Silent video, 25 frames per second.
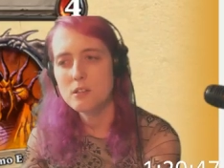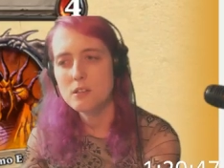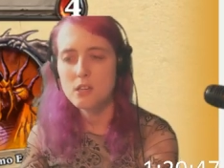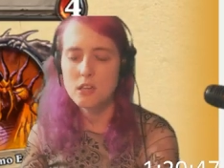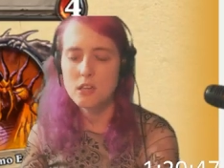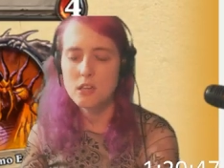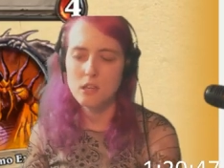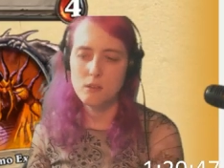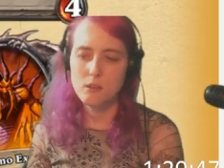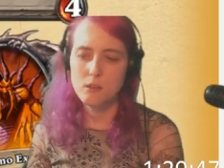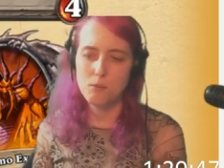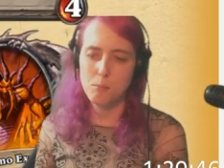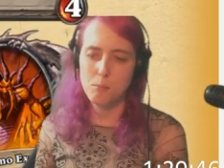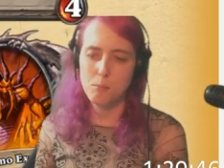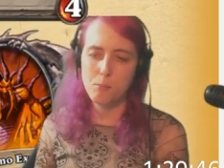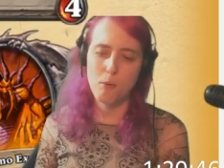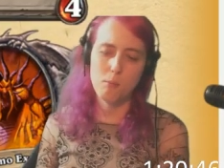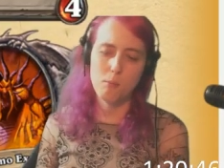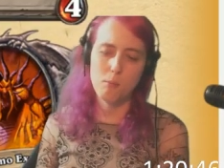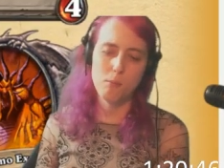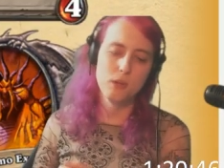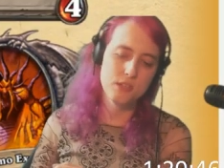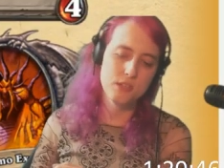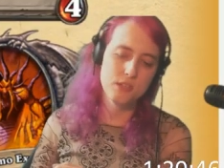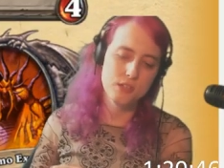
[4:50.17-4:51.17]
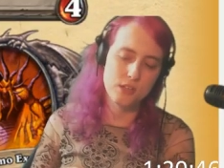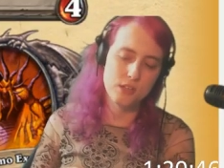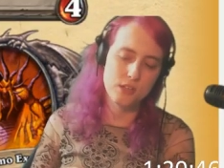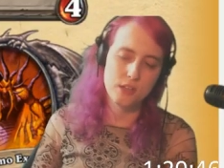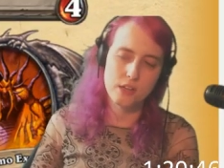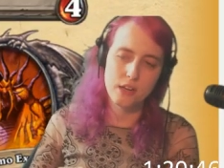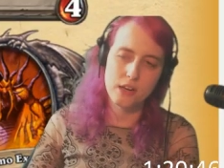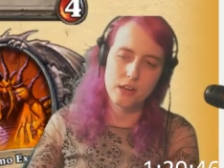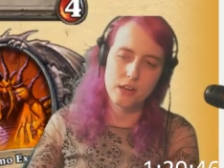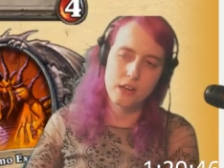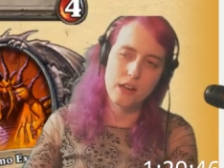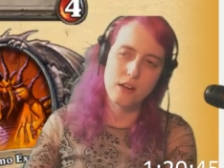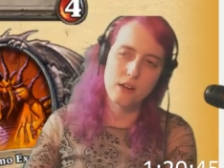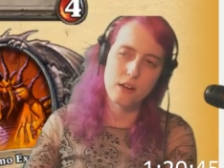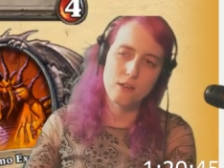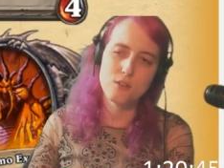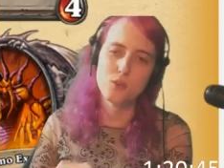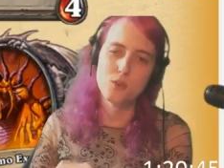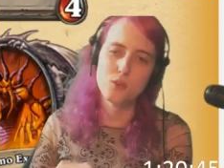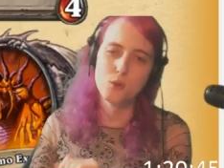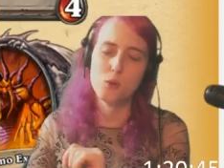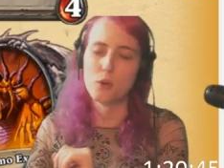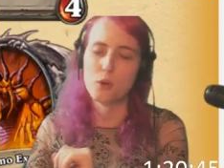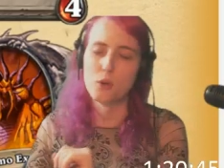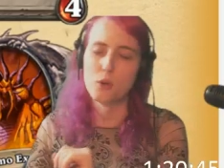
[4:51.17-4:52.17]
See, the problem is that they
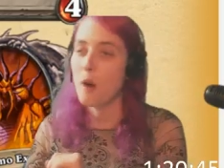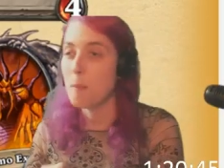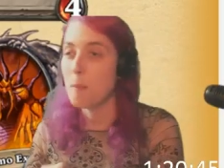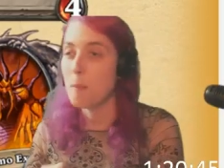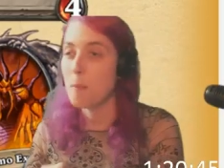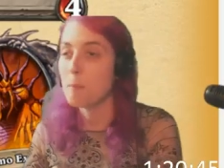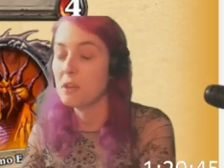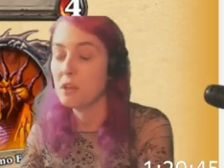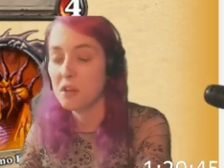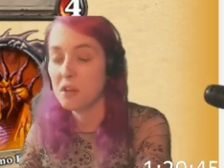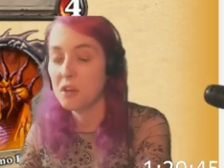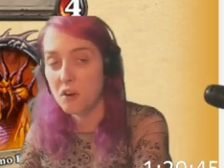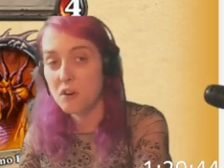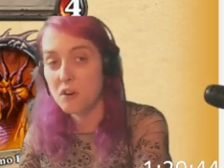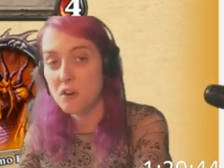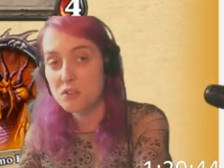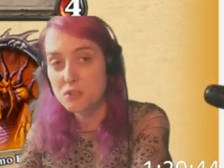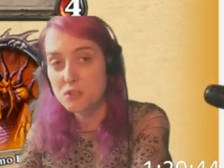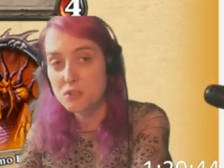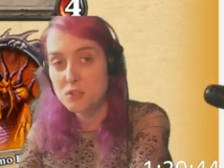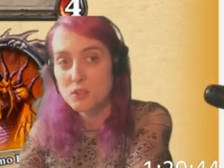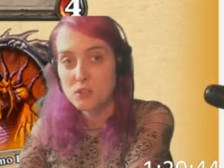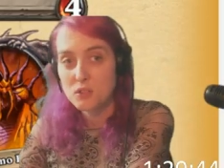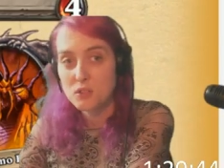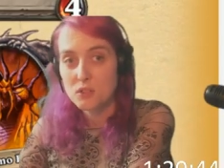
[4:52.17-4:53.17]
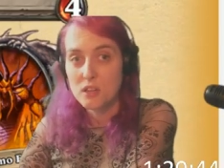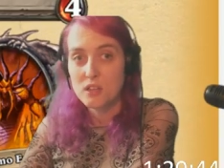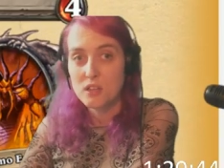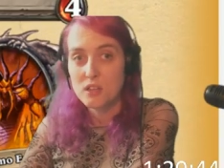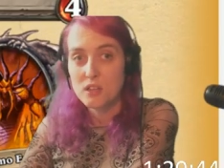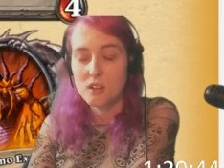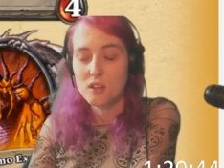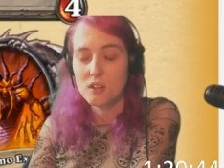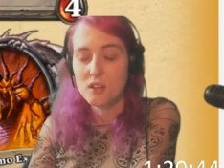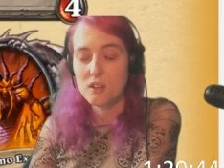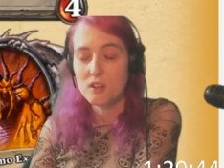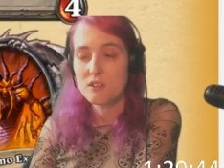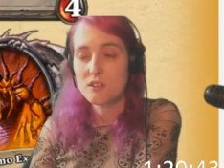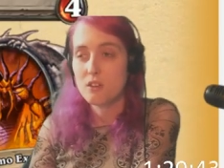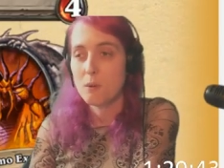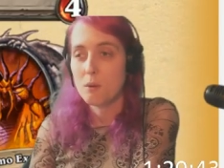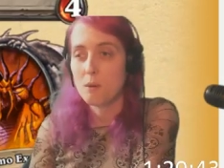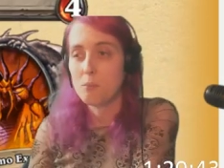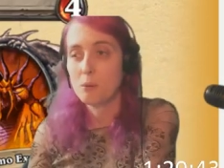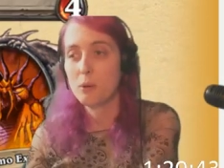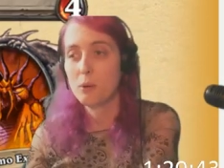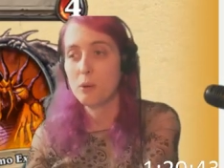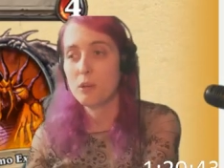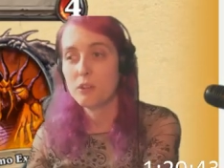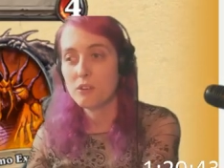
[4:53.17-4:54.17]
announced all the crappy cards in the last
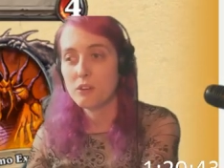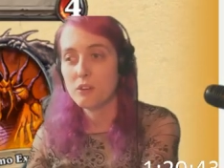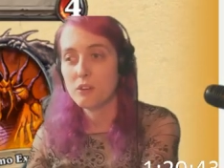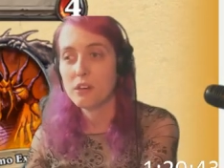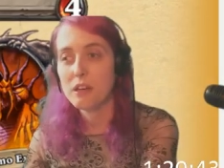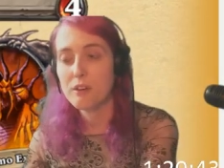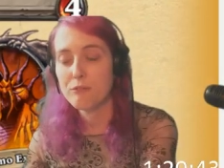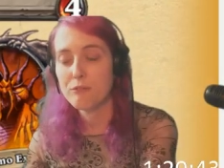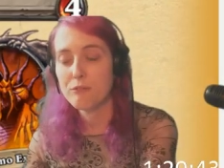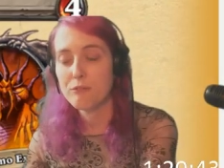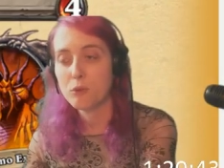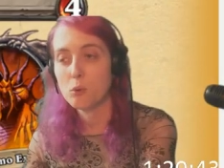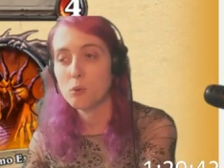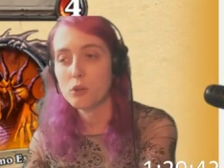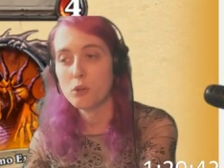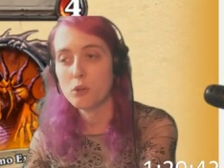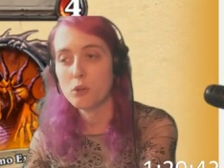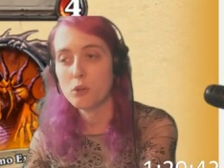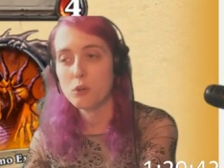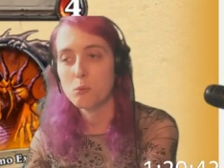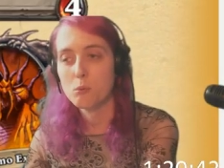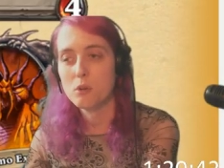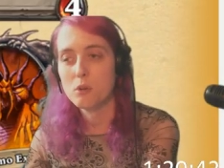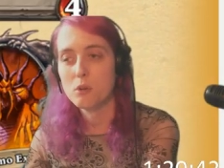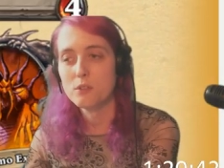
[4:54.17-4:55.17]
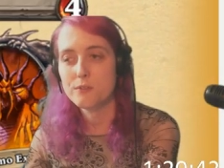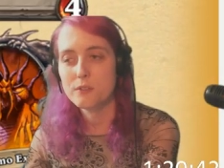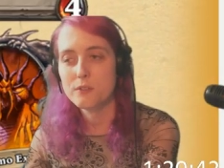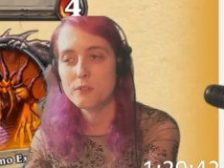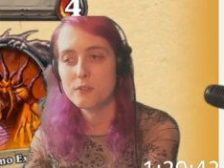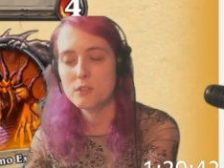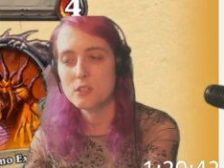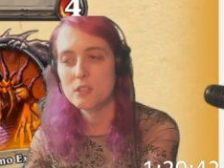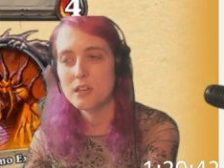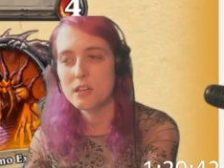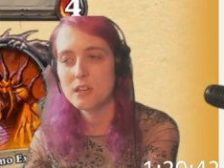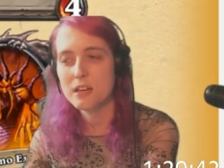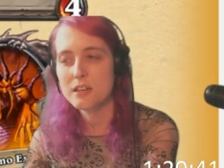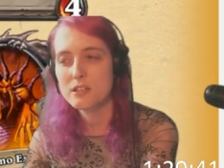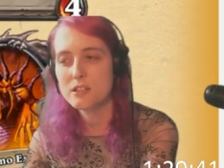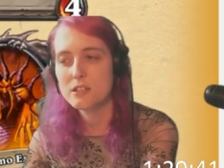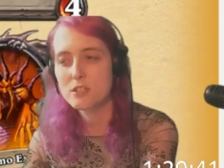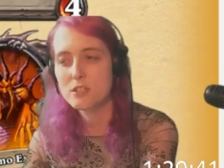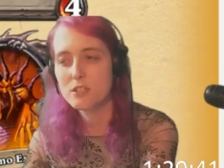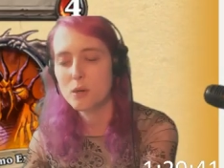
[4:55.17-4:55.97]
couple of weeks, and they left all the good ones for today.